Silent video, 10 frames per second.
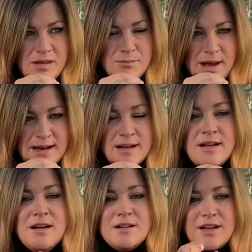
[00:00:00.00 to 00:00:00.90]
But
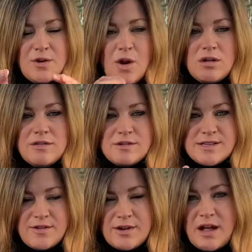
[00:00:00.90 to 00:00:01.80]
you know, all of those
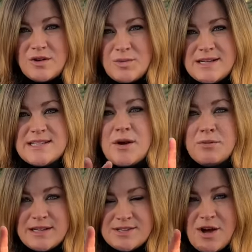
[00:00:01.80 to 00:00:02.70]
other ColorBlaze get
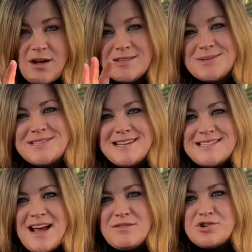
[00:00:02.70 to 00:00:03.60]
really tall, so it's nice to
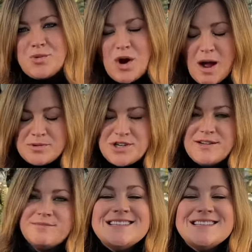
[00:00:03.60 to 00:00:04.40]
have a short option.